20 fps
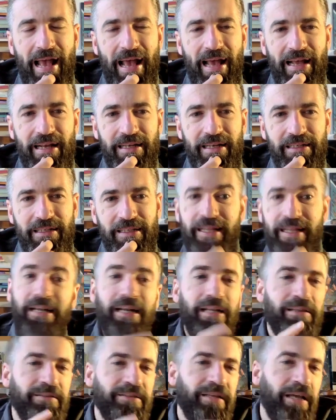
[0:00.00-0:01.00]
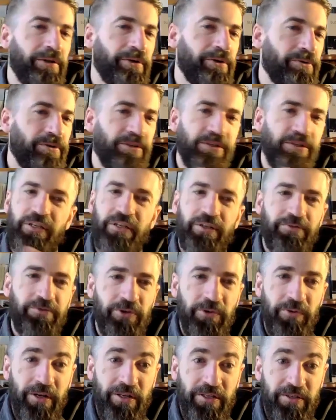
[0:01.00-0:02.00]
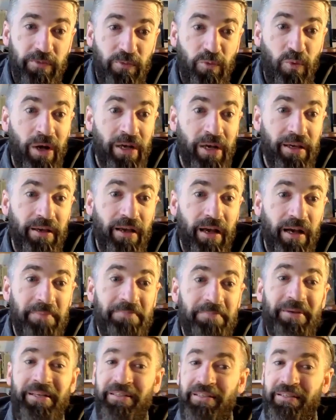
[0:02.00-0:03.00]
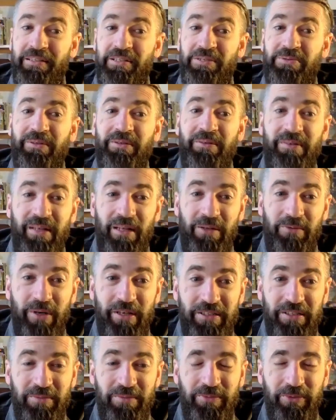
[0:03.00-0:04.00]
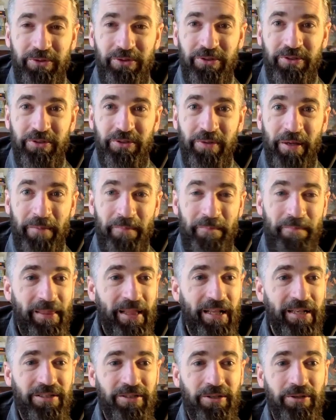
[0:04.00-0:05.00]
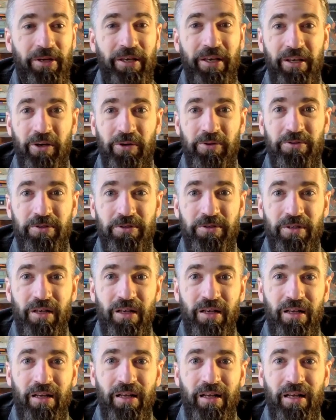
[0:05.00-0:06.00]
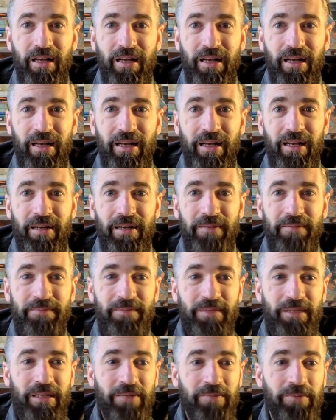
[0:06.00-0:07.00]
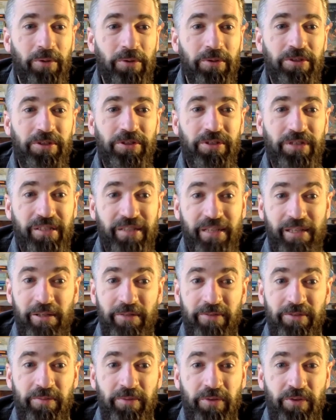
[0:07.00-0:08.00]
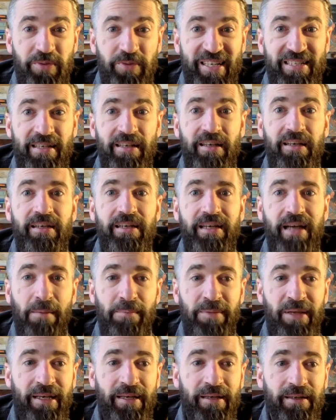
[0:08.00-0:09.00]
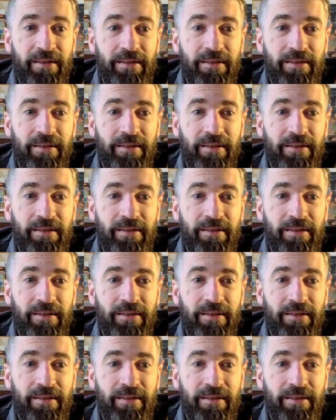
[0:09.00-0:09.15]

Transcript: And then I'll tell you just in a few words why I picked this one and why it's important to me. So here goes. In Polish, the title of the poem is Kamyk.